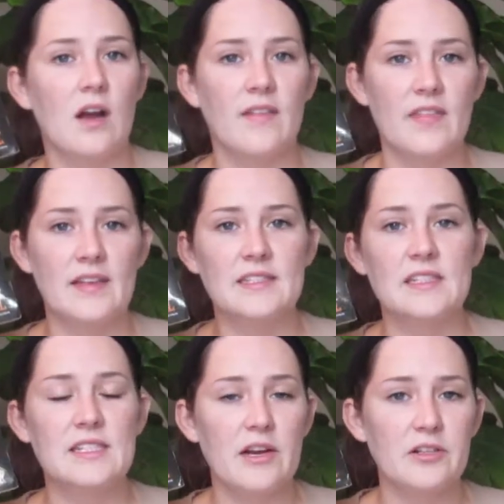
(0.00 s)
on this
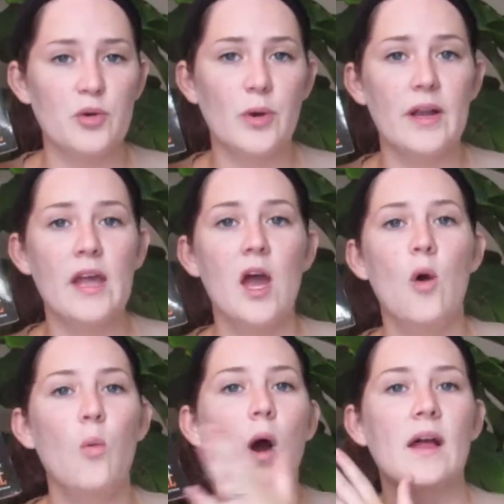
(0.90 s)
territory.
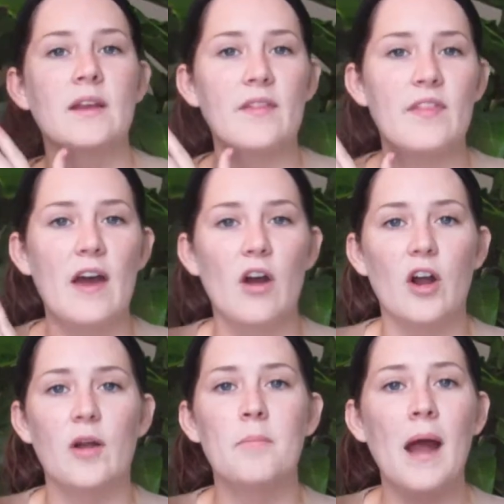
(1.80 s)
One that
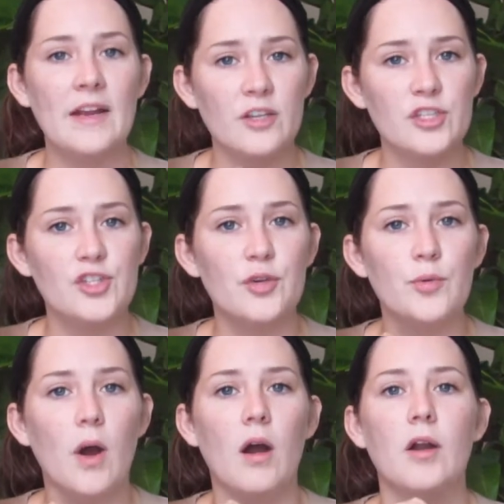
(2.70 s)
are miners
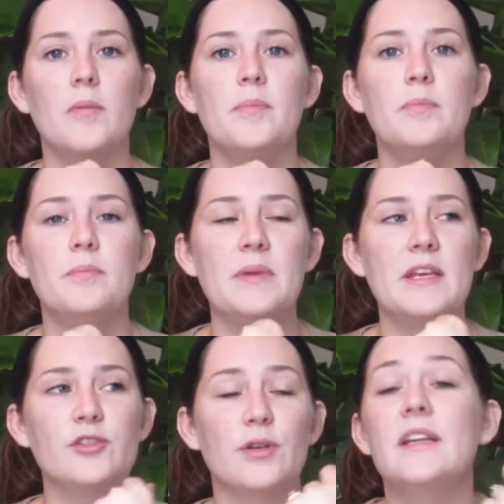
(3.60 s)
who are
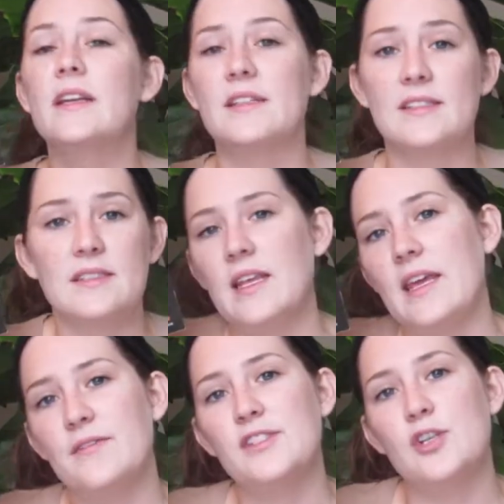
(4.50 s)
being treated as
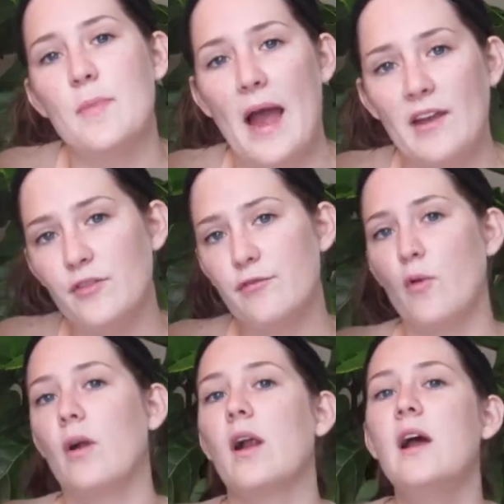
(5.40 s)
slaves to mine
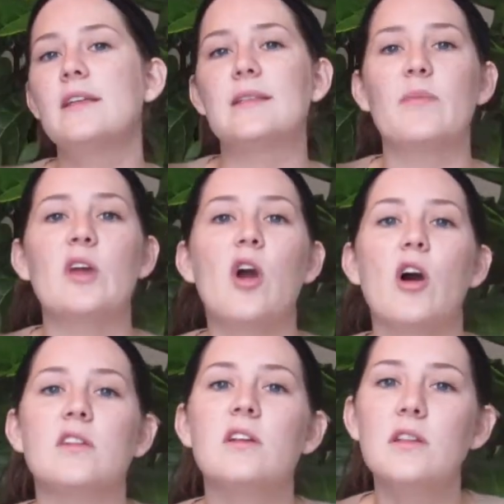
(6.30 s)
for something
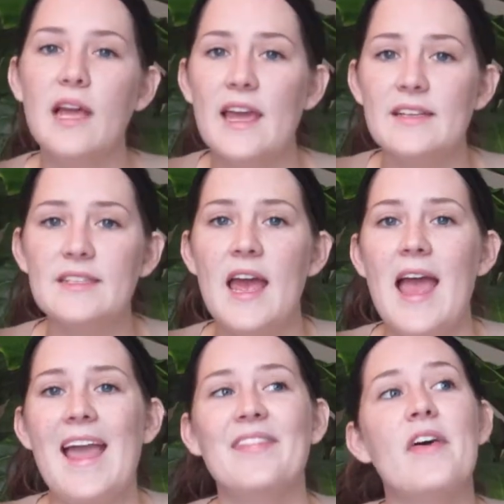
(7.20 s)
called glaze,
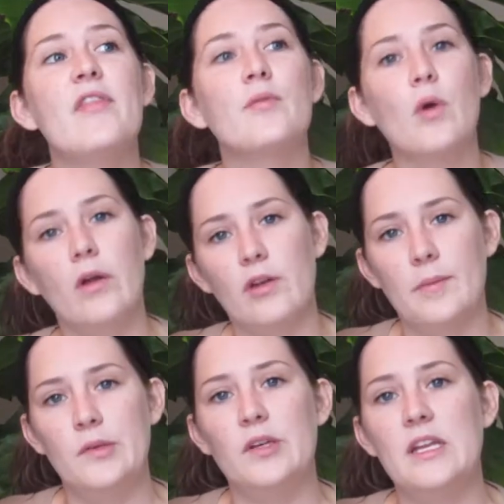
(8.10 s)
and then the royal
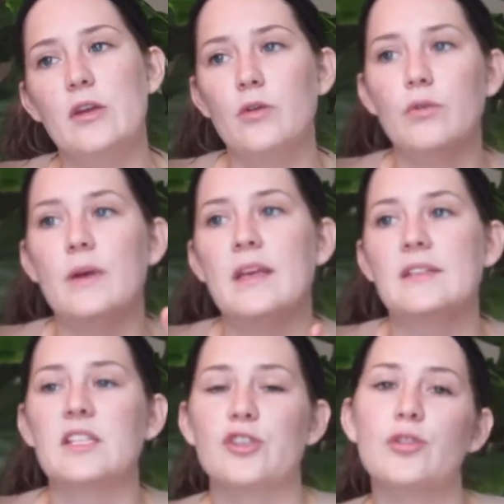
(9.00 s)
community who
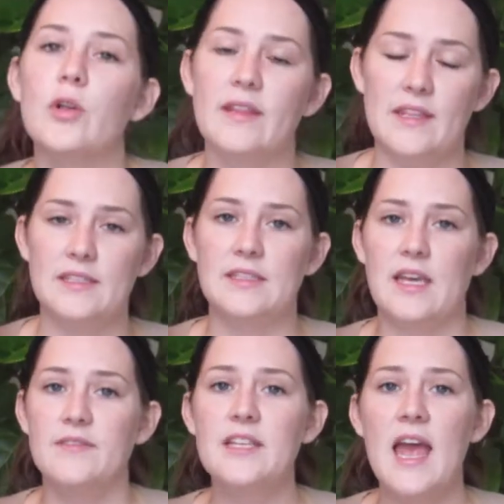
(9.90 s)
is controlling these
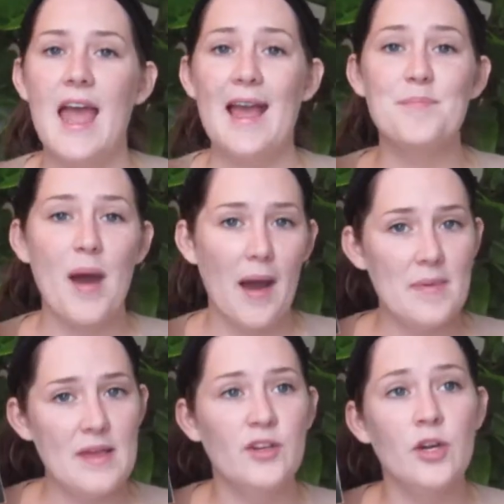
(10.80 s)
slaves. And
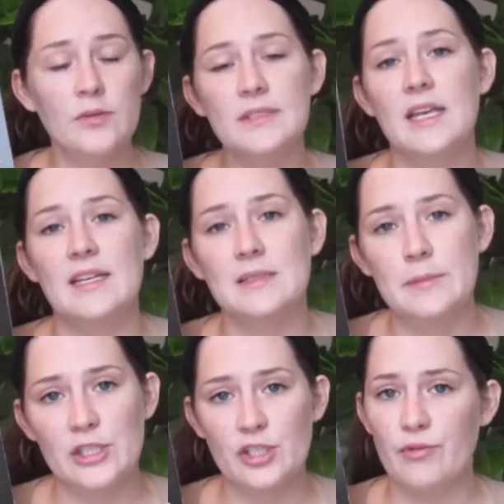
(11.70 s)
Bobby knows that his
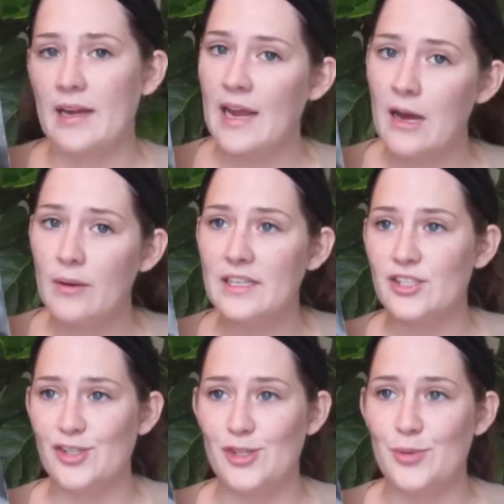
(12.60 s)
mission right now
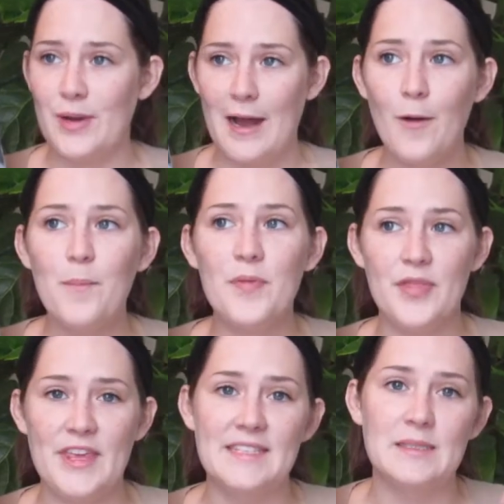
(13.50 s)
is to help
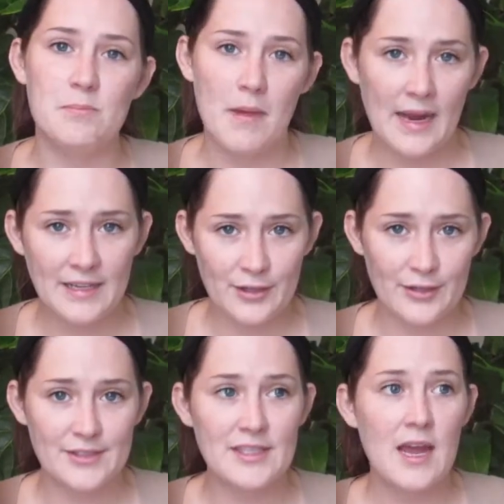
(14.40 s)
these
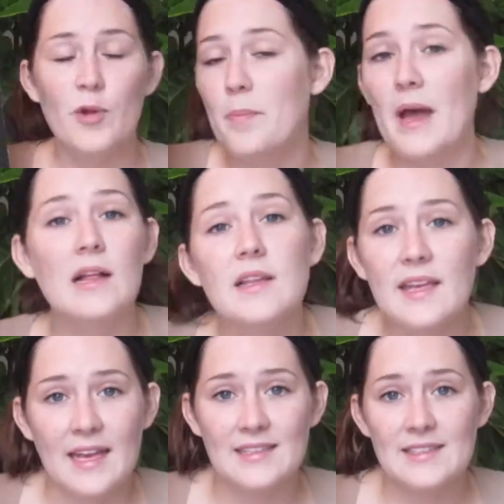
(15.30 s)
miners rebel
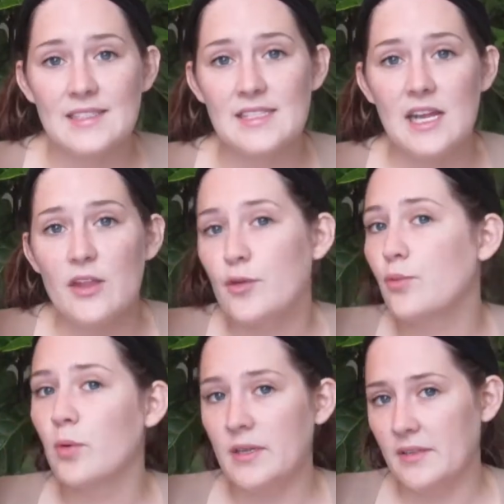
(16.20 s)
against the
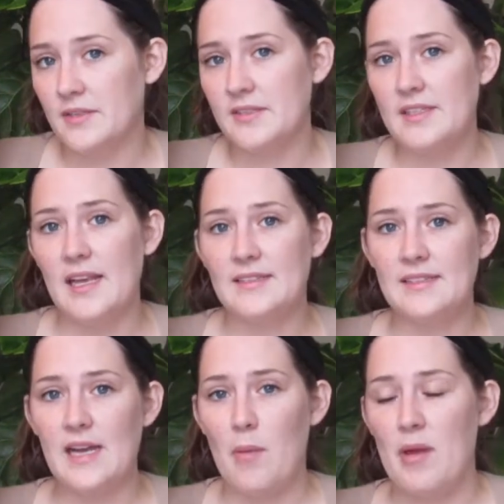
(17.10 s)
royals and
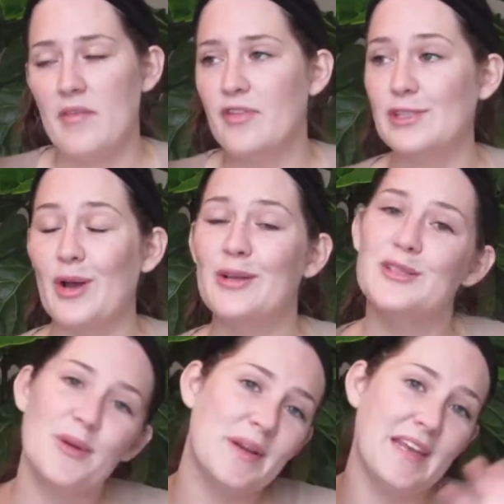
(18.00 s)
stop it. There's
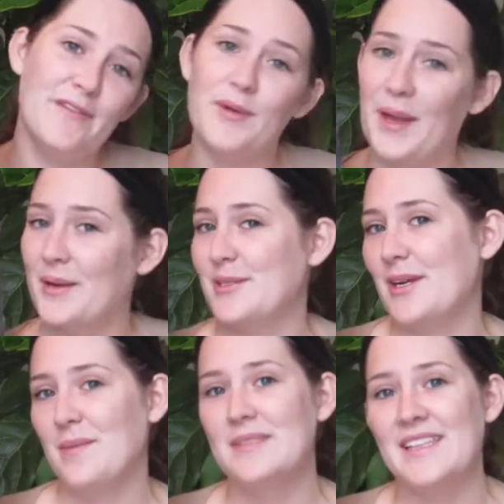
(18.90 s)
also an evil character
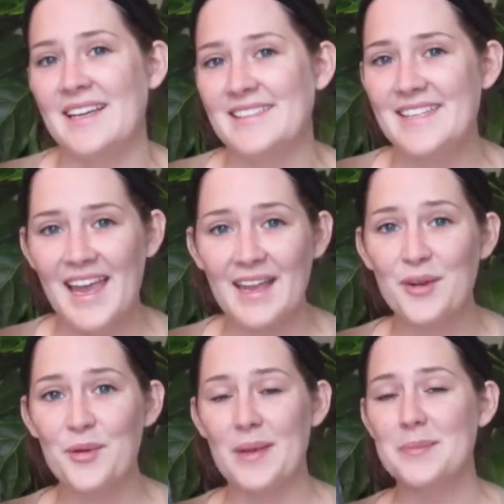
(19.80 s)
named Saint Dane
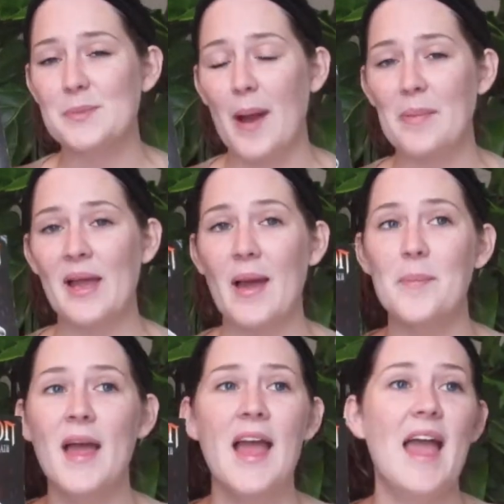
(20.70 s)
who keeps popping
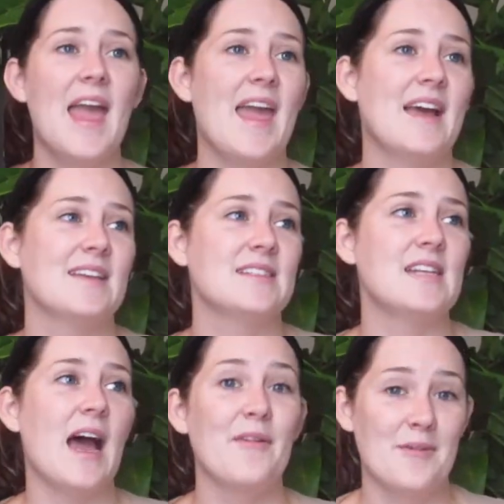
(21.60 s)
up, and
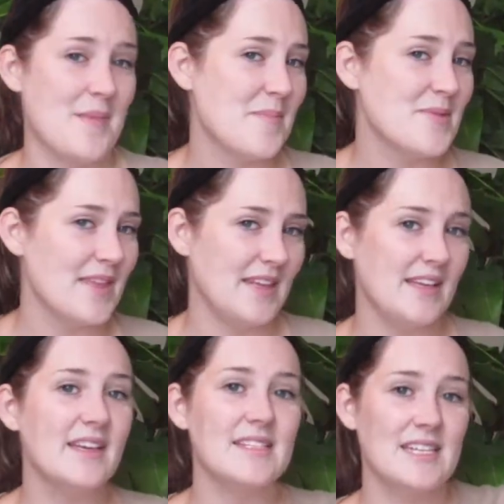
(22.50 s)
I remember that
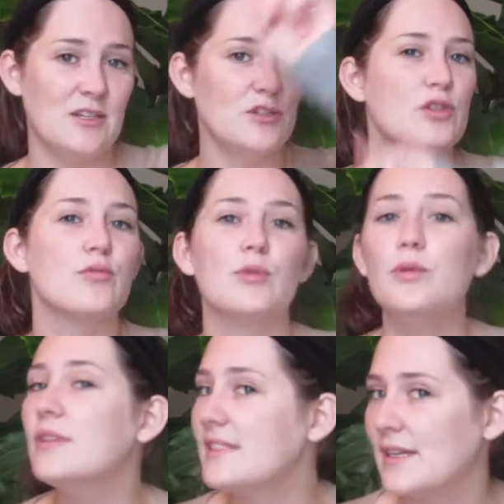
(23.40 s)
he continues
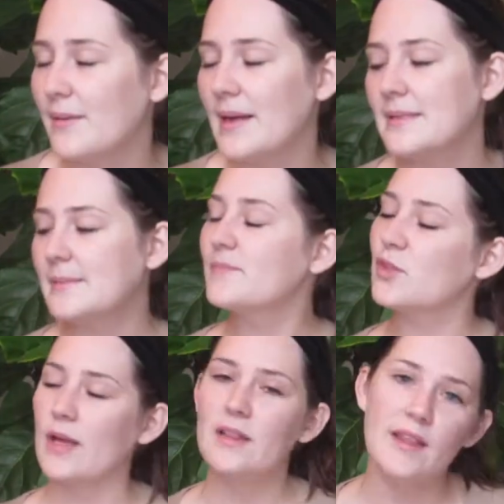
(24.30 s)
through the series,
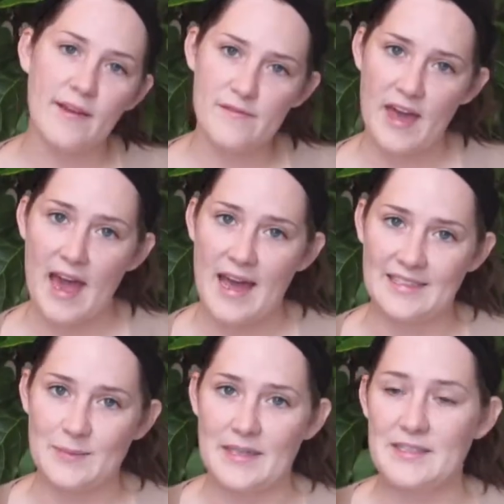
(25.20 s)
so I love that
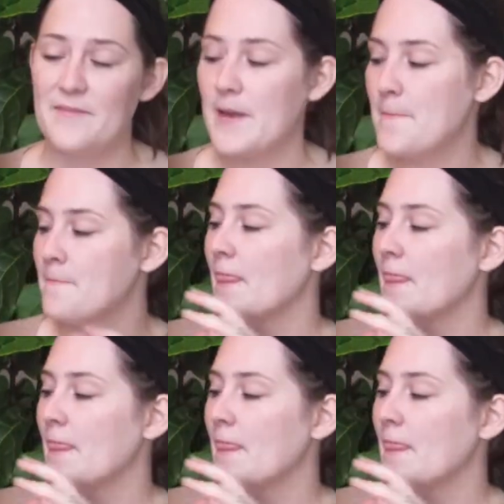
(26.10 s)
aspect of it.